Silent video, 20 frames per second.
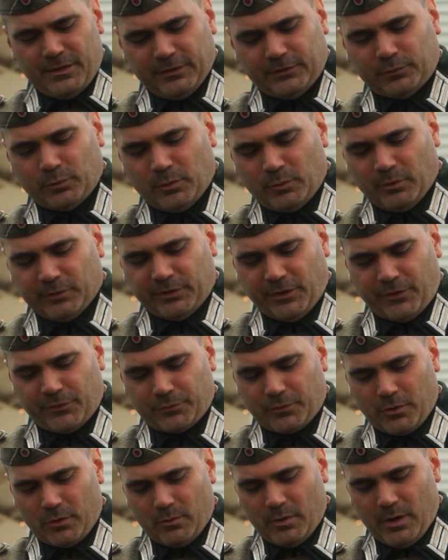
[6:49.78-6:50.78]
This one was a
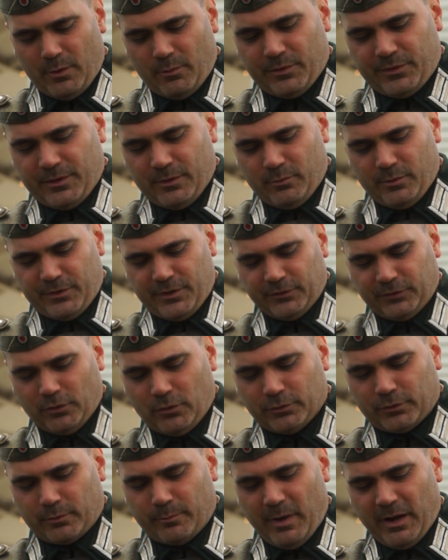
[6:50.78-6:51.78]
throwaway with this
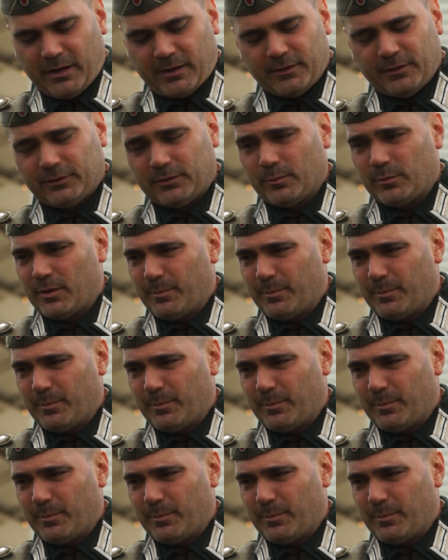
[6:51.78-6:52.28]
older mechanism.